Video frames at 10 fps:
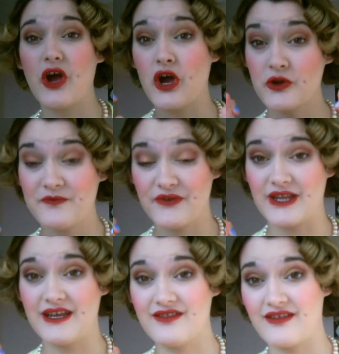
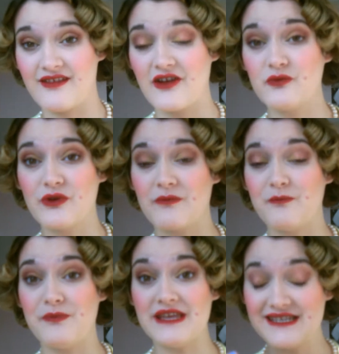Hopefully the sun was
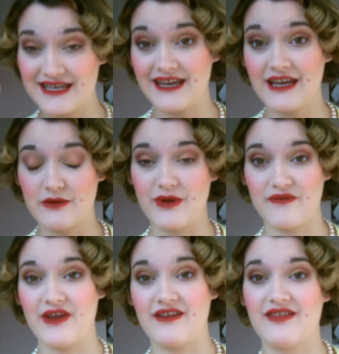beating in my
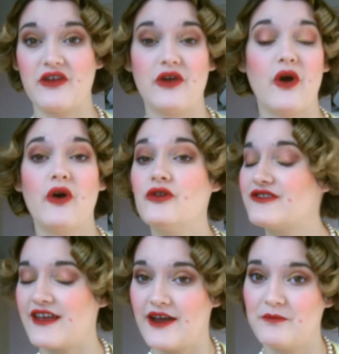face the whole
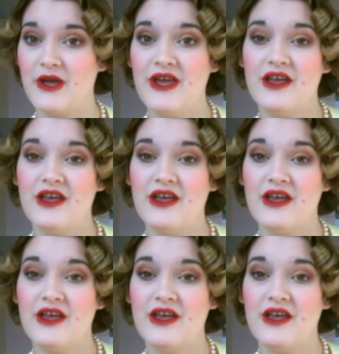time,